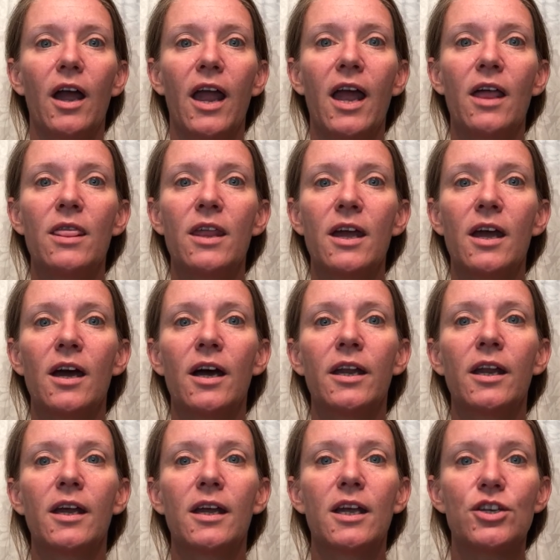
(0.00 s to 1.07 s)
and
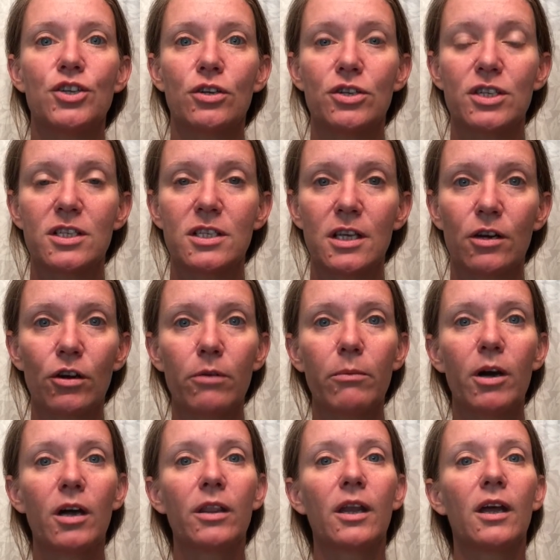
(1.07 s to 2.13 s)
then get your serum
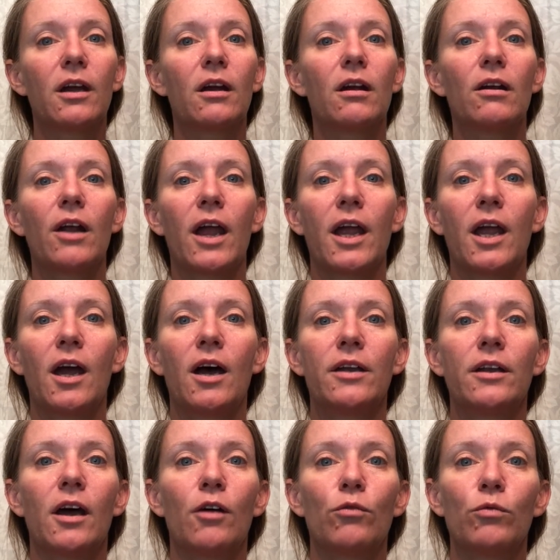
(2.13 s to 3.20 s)
on there,
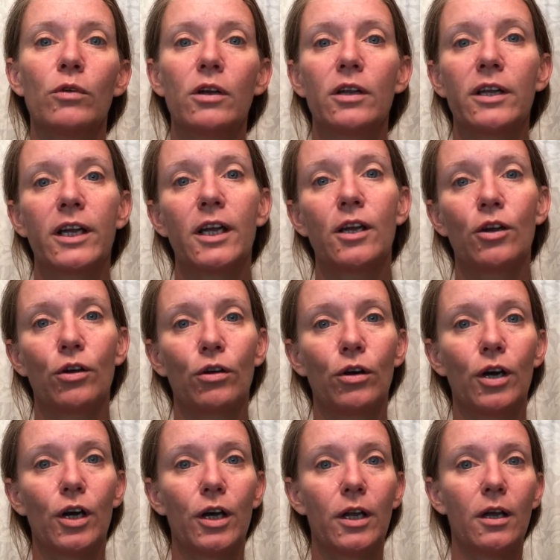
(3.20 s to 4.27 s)
and a really
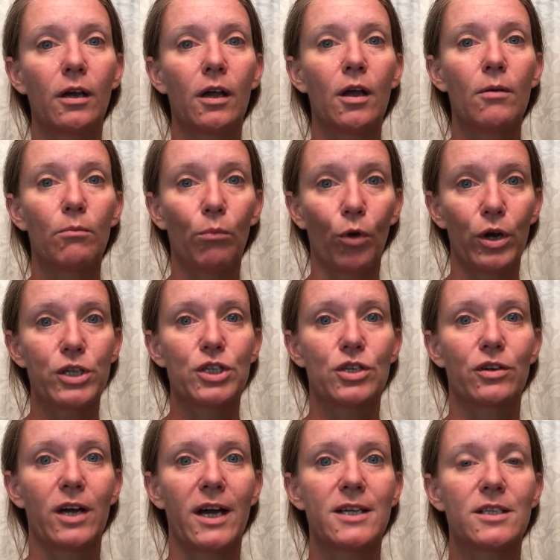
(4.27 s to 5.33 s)
good
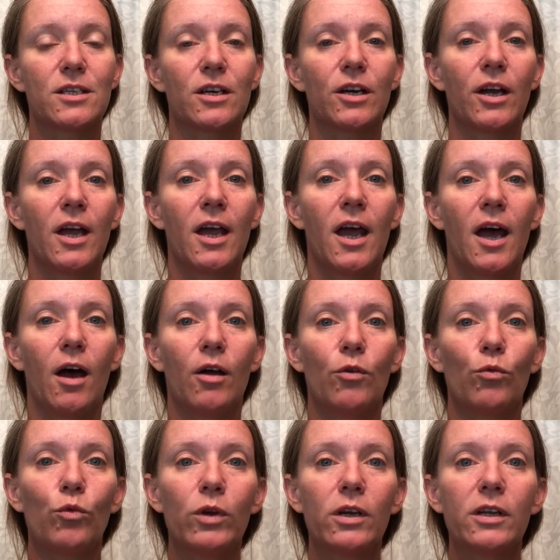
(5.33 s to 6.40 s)
moisturizer
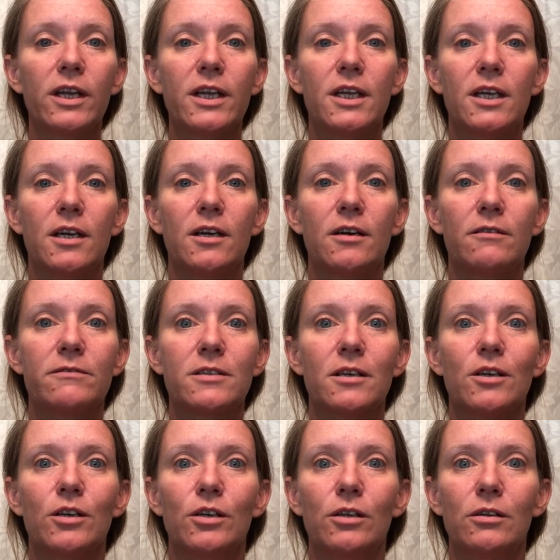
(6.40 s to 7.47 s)
really gives
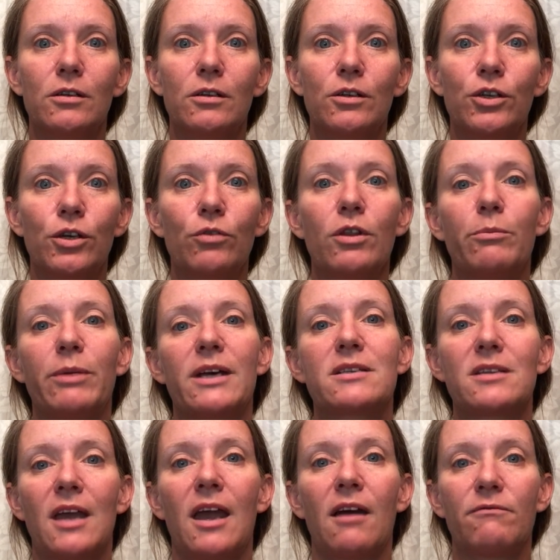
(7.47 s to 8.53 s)
you the
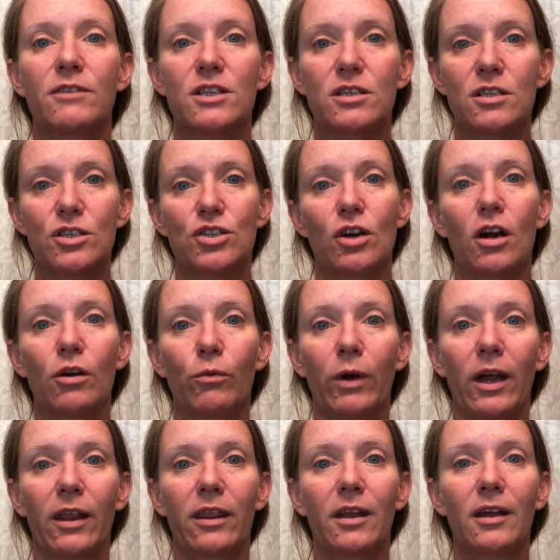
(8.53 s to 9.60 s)
best canvas to start
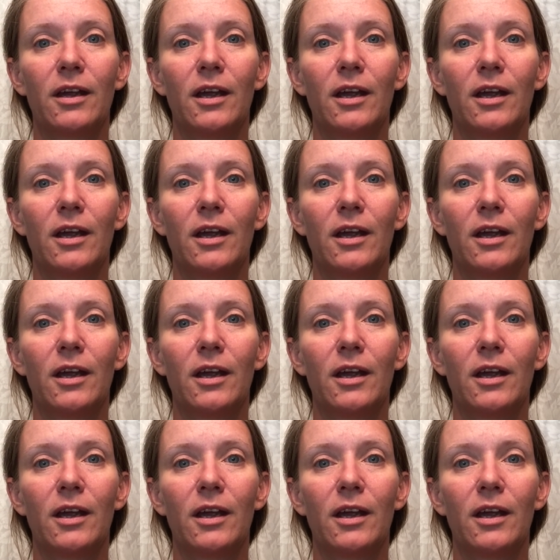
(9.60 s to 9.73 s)
with.